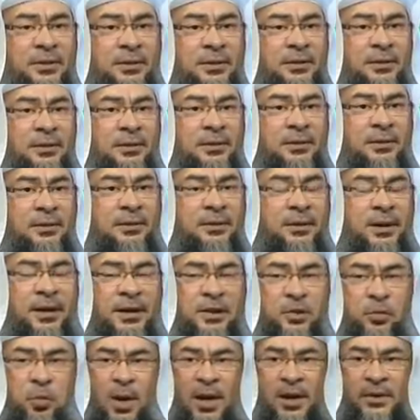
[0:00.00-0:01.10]
is
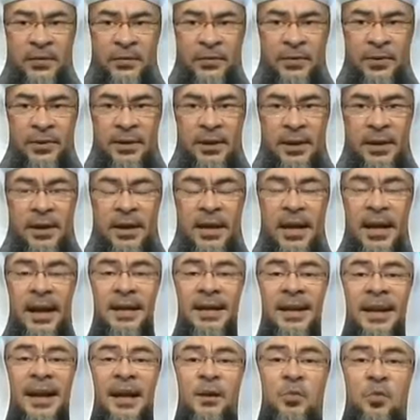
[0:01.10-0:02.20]
his wife.
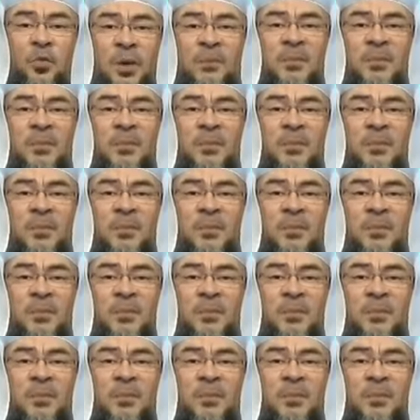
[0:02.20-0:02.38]
And